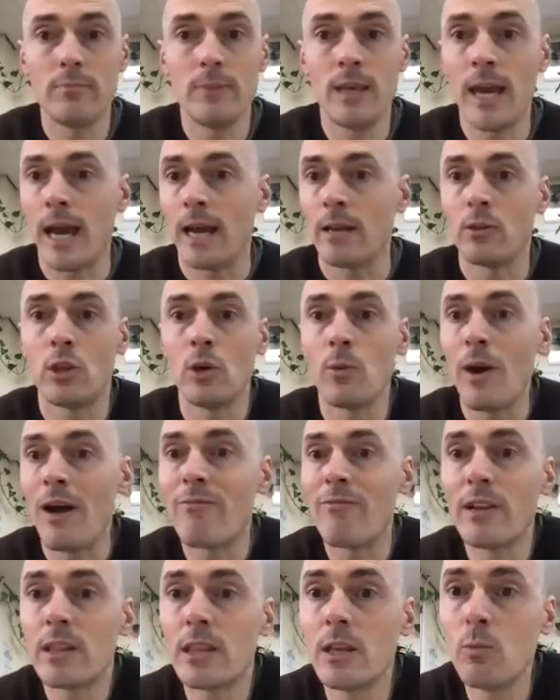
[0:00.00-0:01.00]
yeah, do
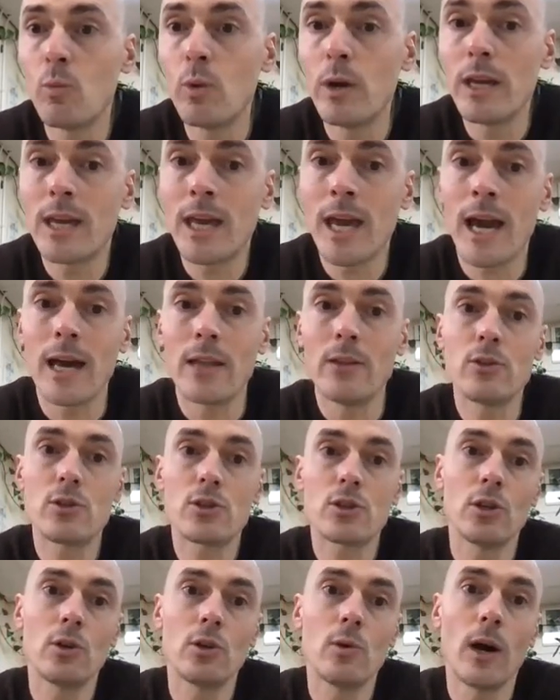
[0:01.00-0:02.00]
everything we can
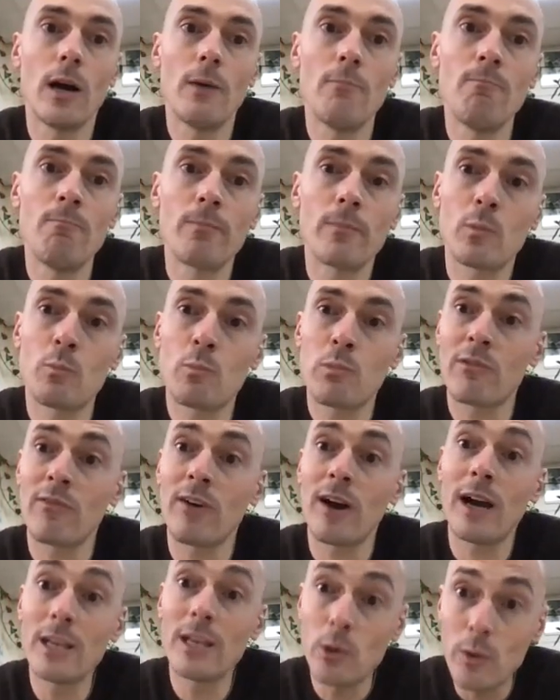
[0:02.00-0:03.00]
to
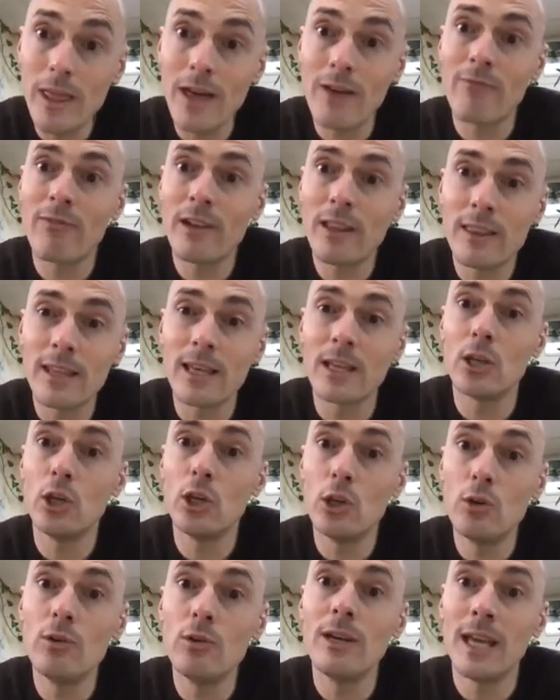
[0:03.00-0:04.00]
provide you with everything
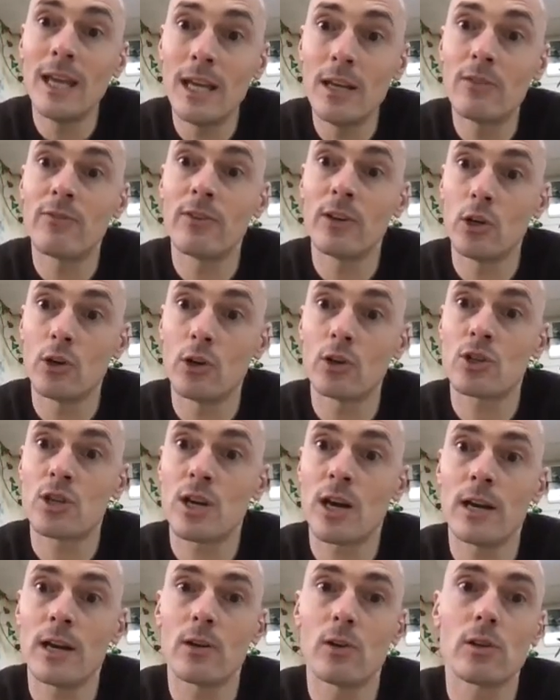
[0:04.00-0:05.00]
you need for your
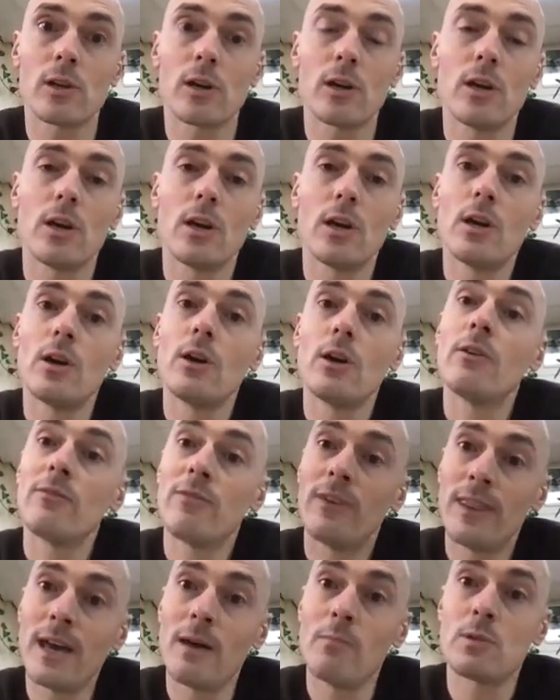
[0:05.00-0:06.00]
child,
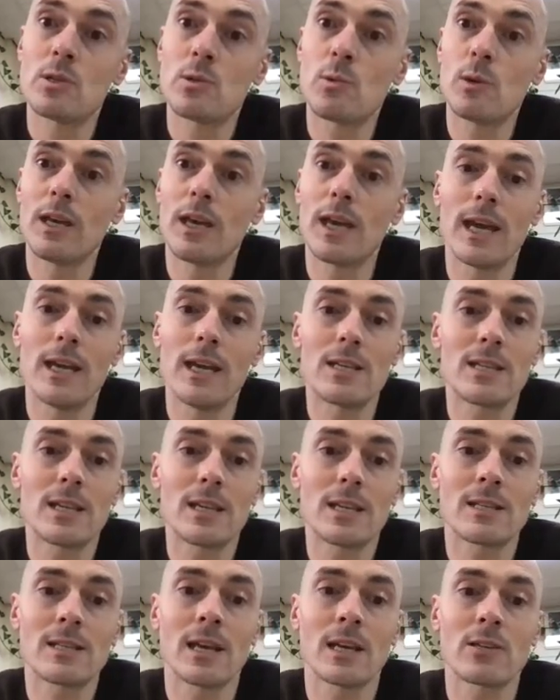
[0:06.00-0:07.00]
for them to engage
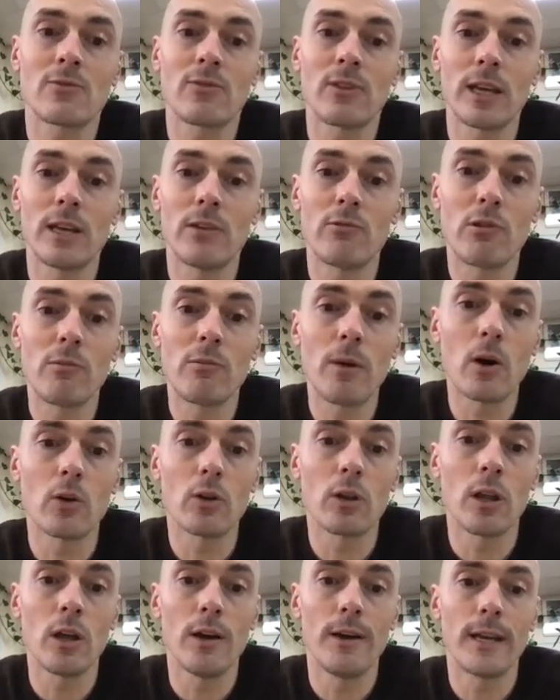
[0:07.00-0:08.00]
successfully in remote
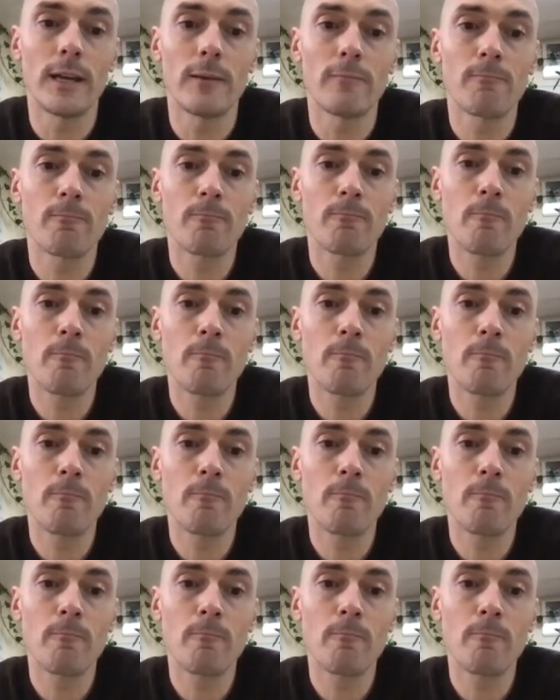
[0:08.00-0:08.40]
learning.